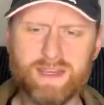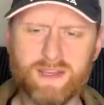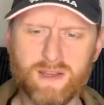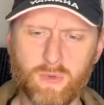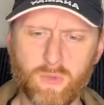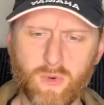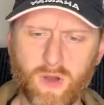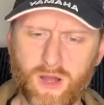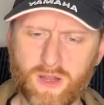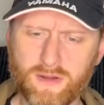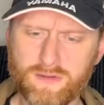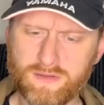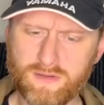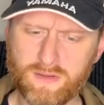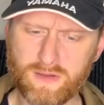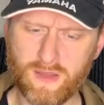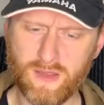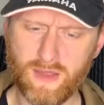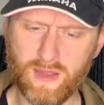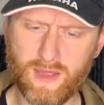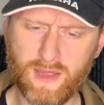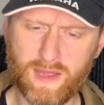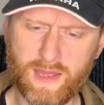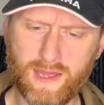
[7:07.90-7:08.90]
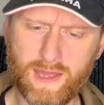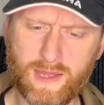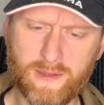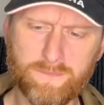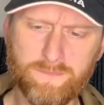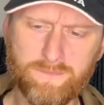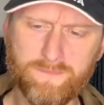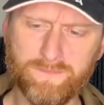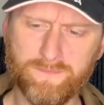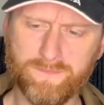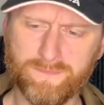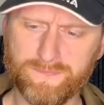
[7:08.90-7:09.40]
one,
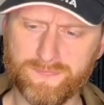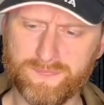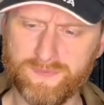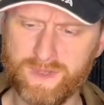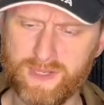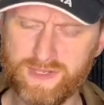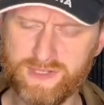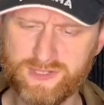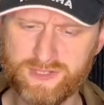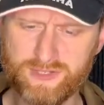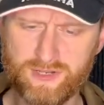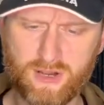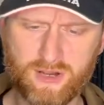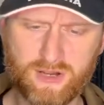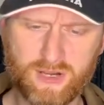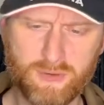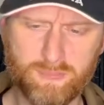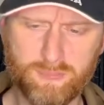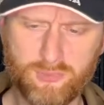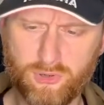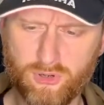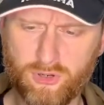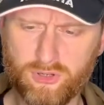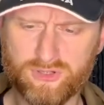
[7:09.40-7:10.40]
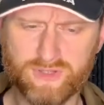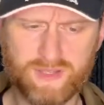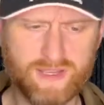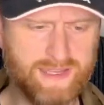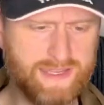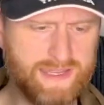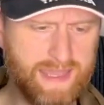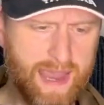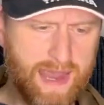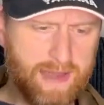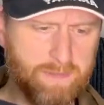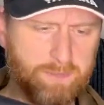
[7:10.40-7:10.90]
this stock I bought,
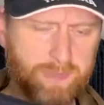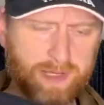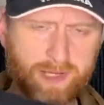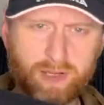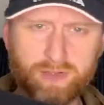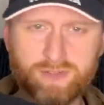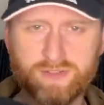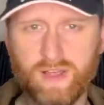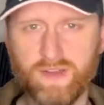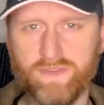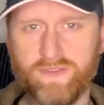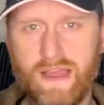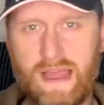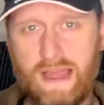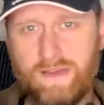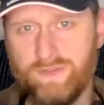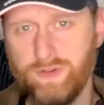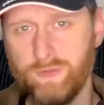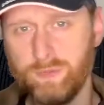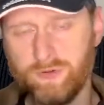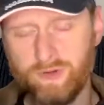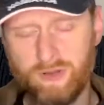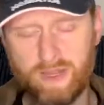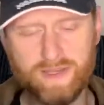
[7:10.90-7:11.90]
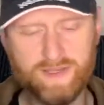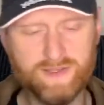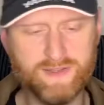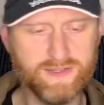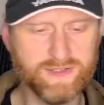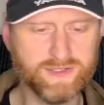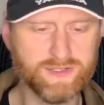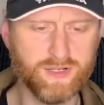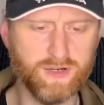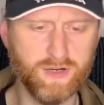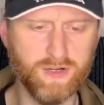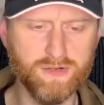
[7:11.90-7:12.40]
again, because I have upgraded this
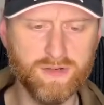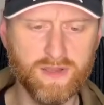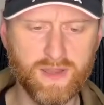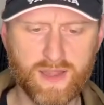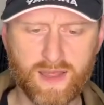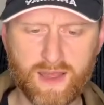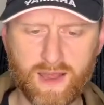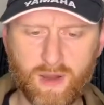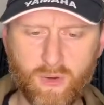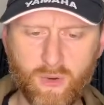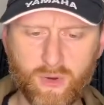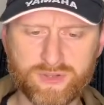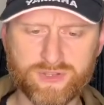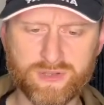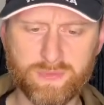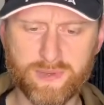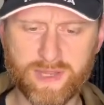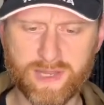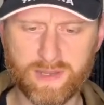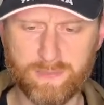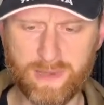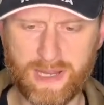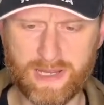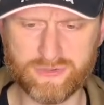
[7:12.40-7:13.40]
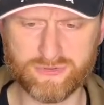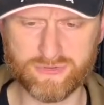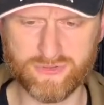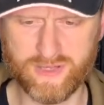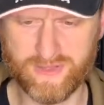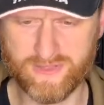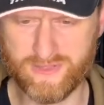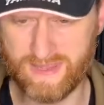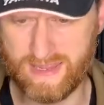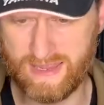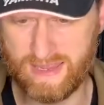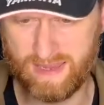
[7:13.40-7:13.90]
gun, I want a bigger battery in
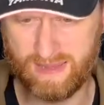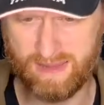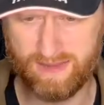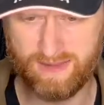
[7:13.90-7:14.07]
there,